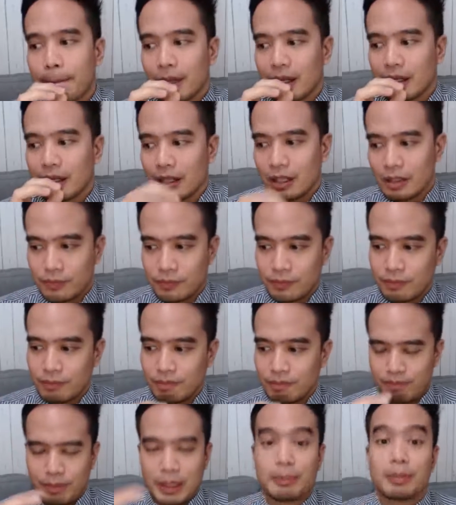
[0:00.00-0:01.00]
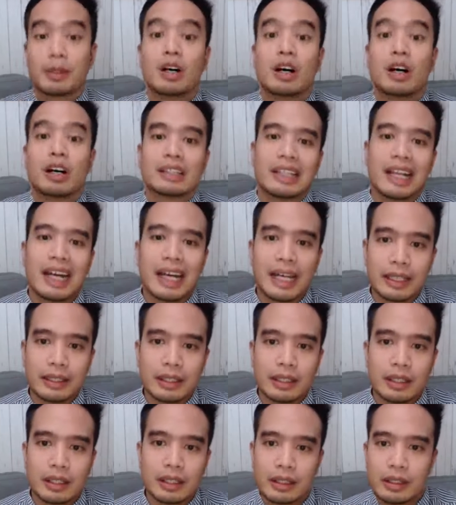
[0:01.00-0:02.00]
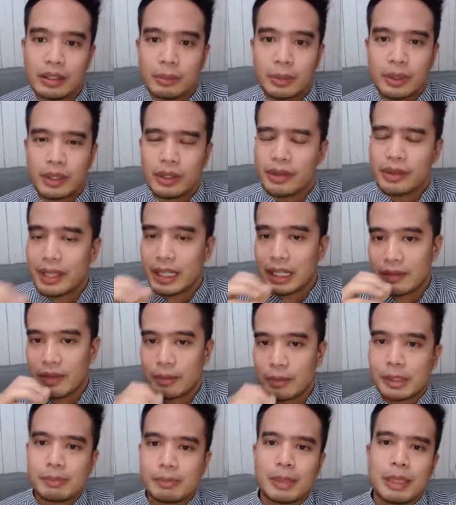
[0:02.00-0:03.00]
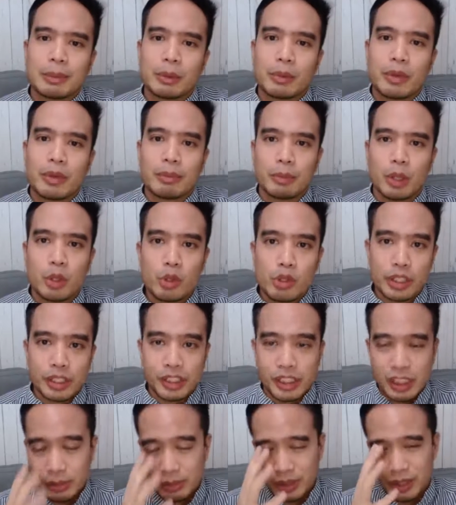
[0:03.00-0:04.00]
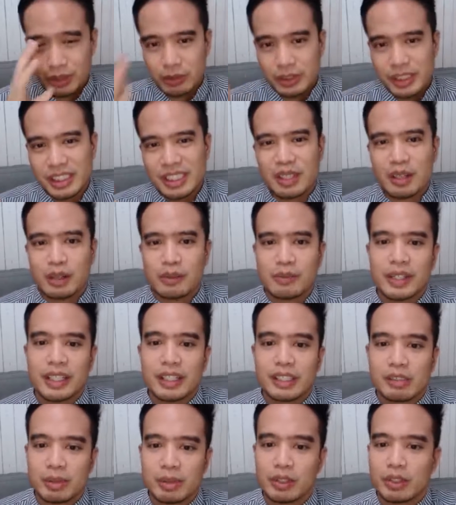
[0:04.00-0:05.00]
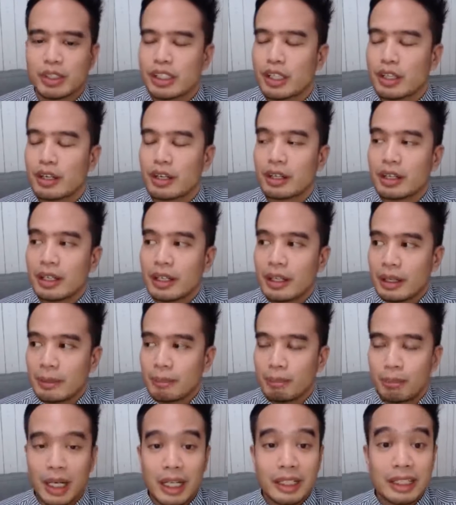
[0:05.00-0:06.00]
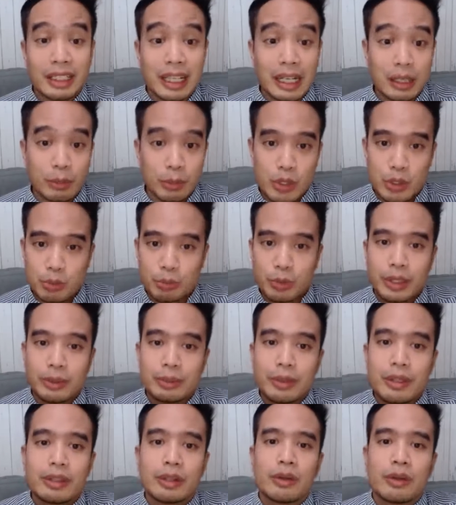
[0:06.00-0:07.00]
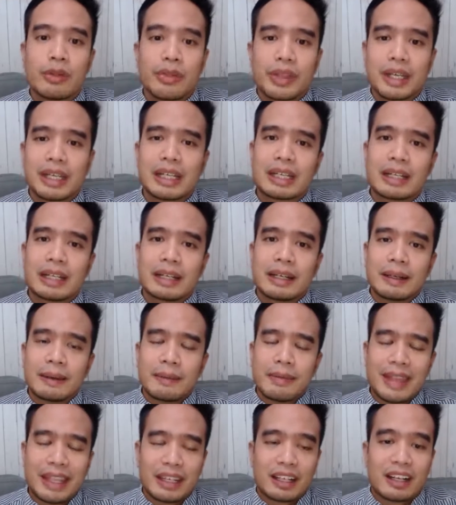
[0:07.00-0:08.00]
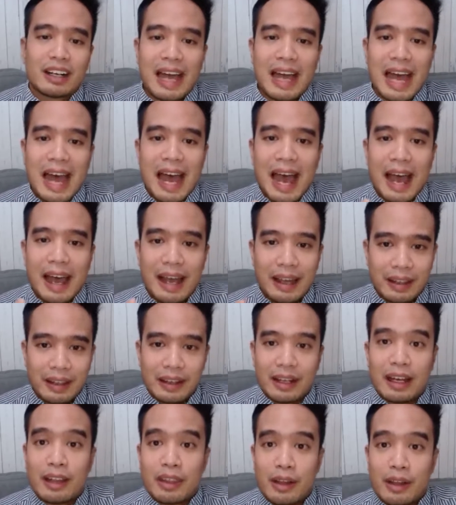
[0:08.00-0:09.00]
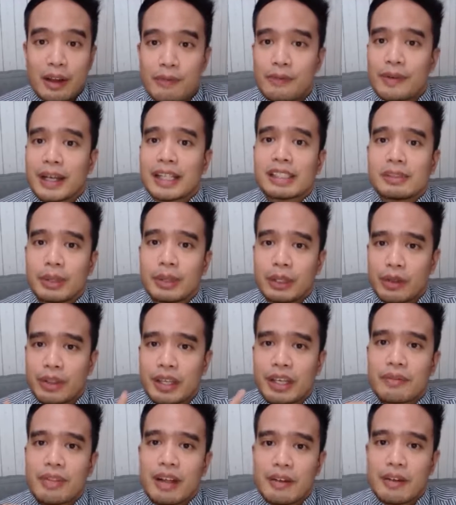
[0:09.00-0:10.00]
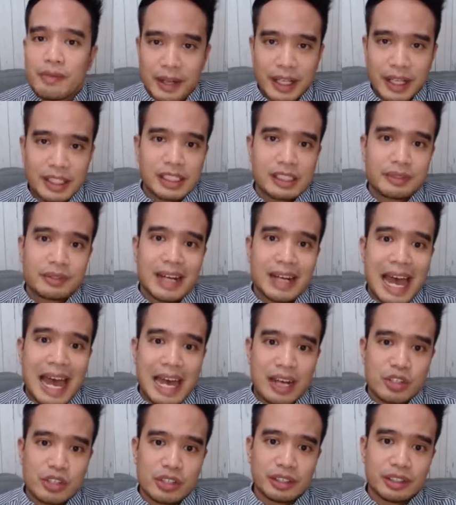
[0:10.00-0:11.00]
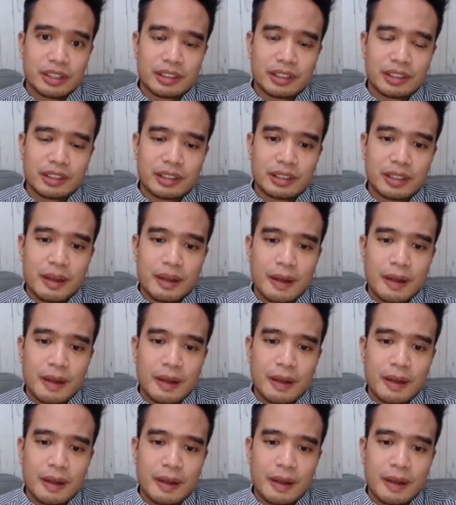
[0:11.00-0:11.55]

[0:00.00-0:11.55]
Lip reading: of people online. We don't think of them as people with emotions because we don't see their face. We don't see their body language. We don't think that we don't think of the effects of our actions.